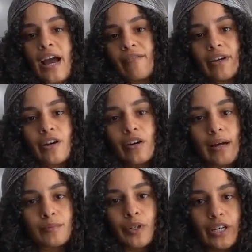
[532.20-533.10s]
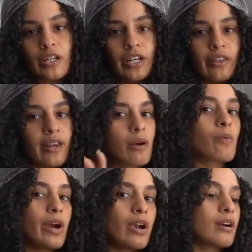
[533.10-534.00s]
have like a cropped gray hoodie that I
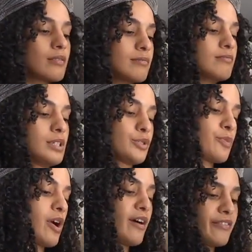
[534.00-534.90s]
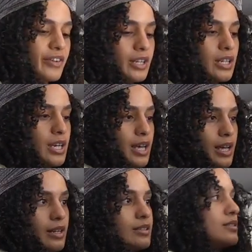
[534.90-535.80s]
wear much more often, and